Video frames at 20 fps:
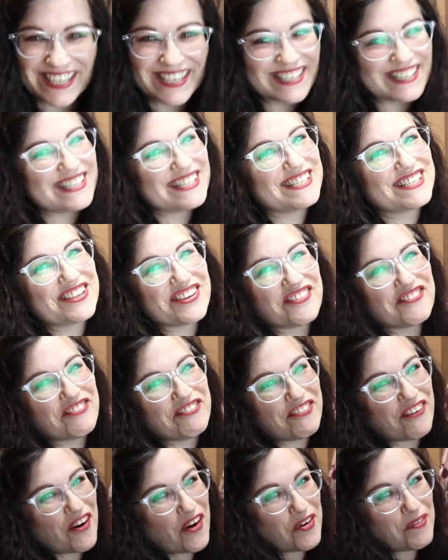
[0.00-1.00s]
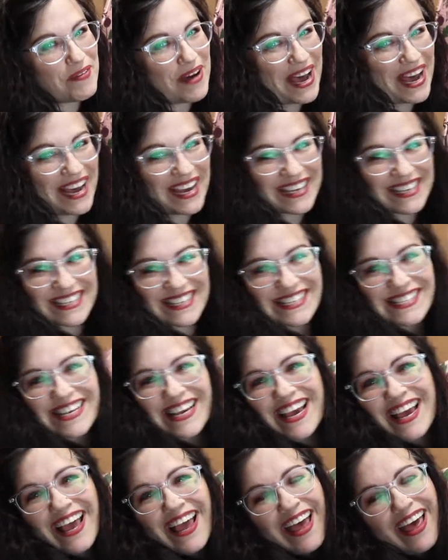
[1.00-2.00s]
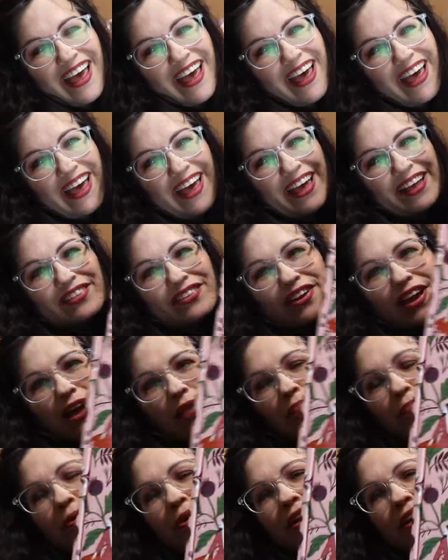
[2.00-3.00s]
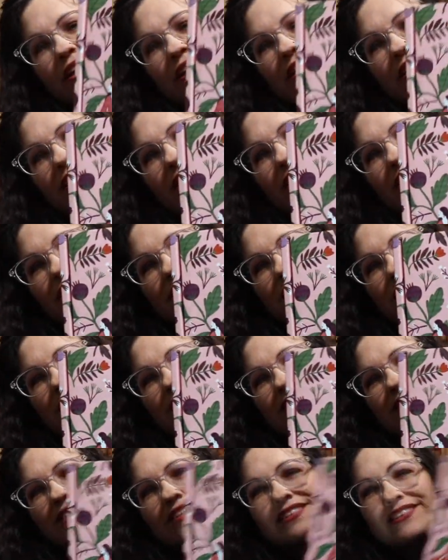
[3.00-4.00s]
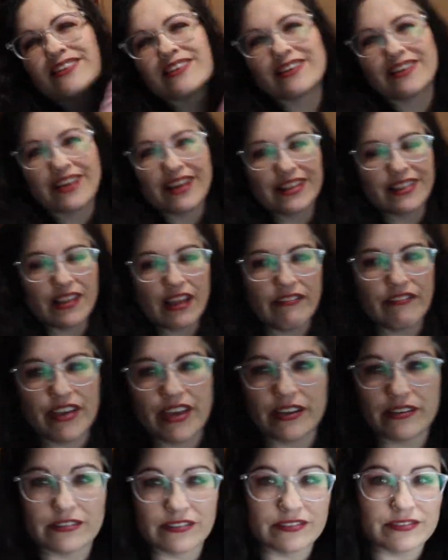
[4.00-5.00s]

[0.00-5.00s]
this is the fall box. And look how pretty it is. I love it.